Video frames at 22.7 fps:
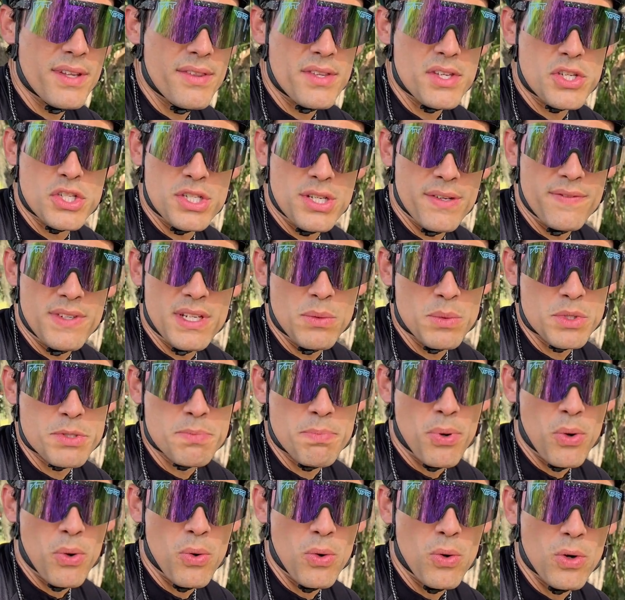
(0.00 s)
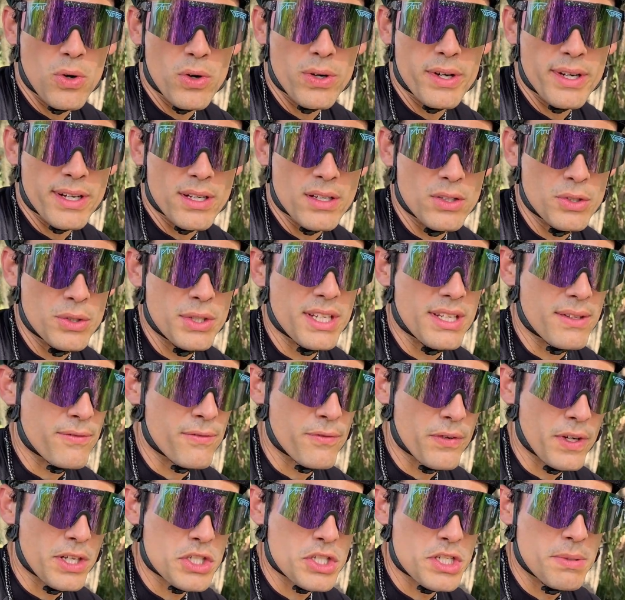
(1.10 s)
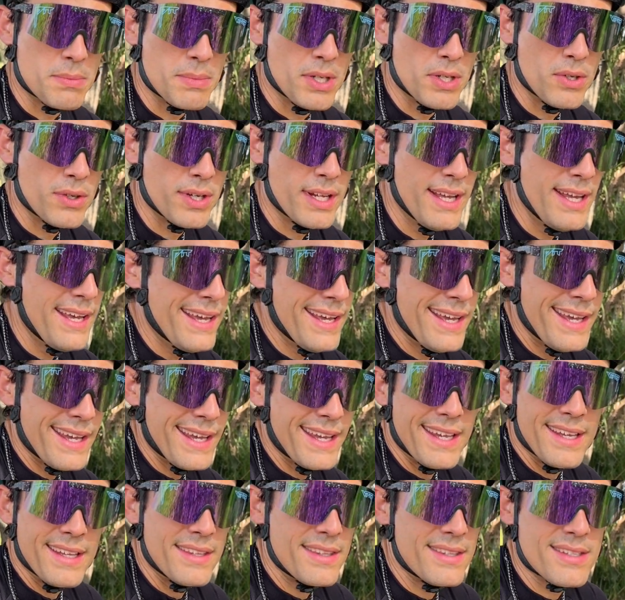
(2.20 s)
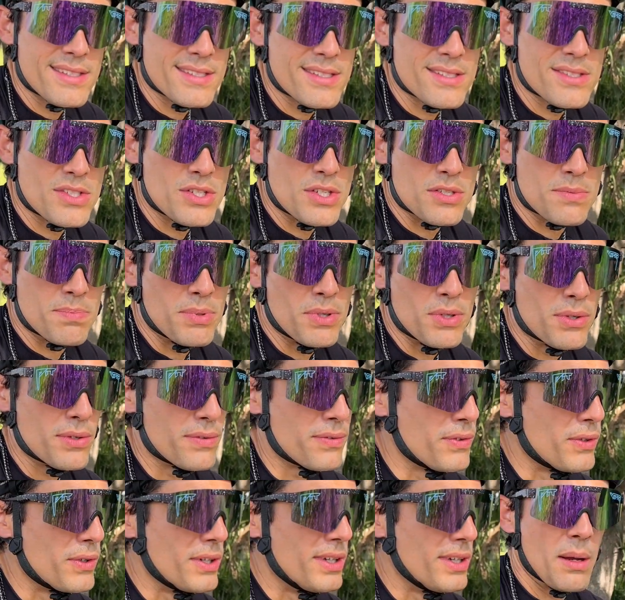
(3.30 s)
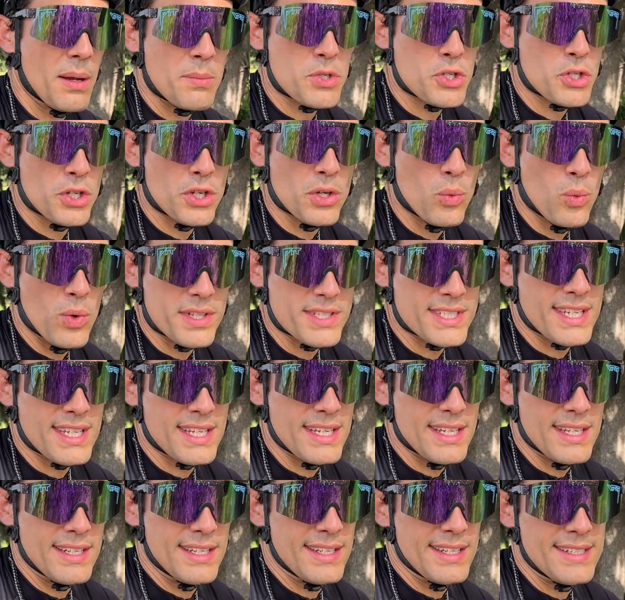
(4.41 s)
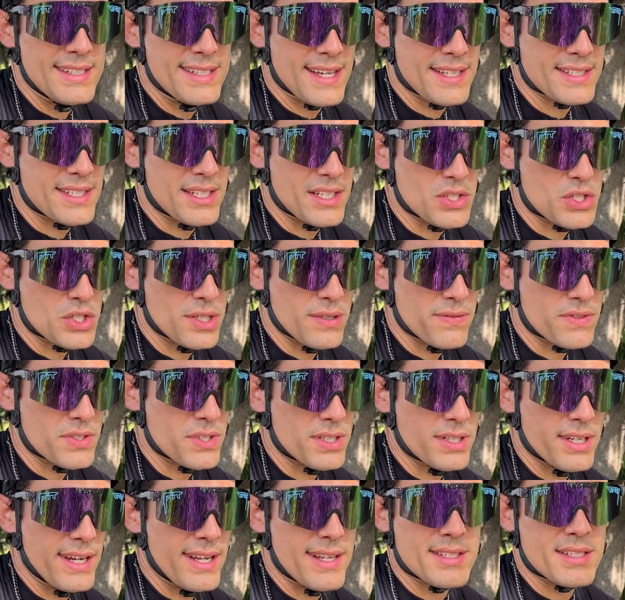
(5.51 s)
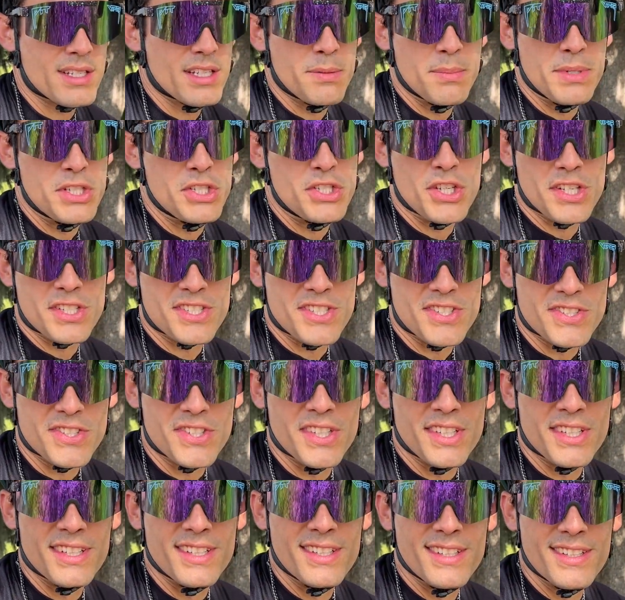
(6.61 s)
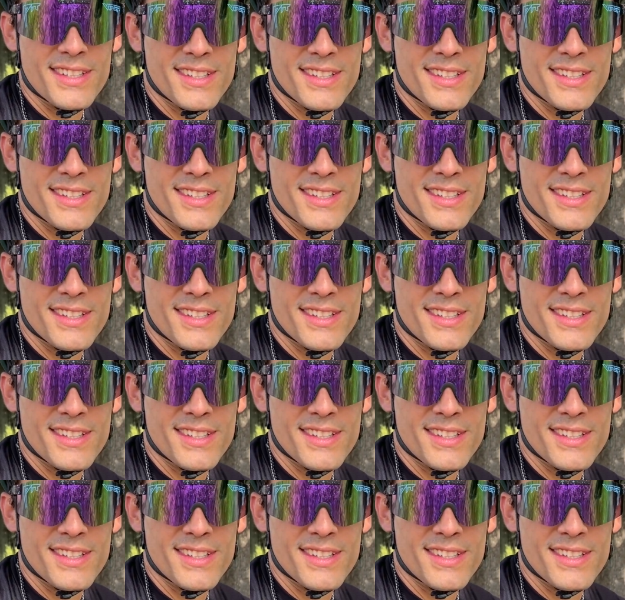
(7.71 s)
The shifting was poor, including in friction mode. And this is just beautiful. sure once I get an indexing shifter, it's gonna be just as good.